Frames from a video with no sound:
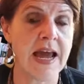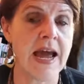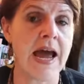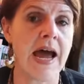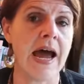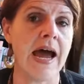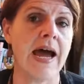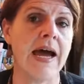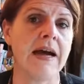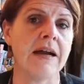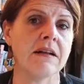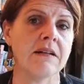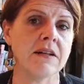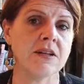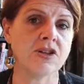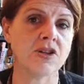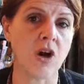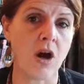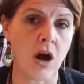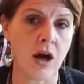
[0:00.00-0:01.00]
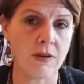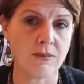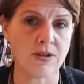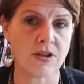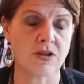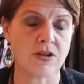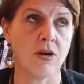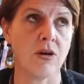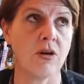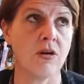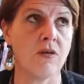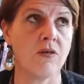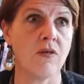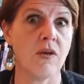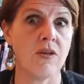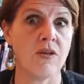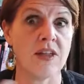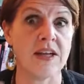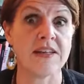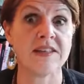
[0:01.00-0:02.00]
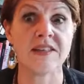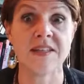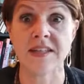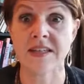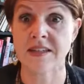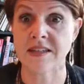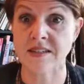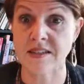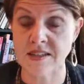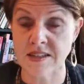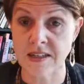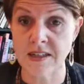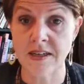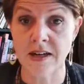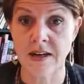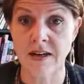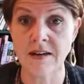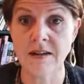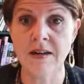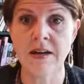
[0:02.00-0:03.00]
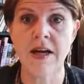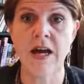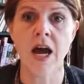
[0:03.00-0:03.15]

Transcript: and the types of things to consider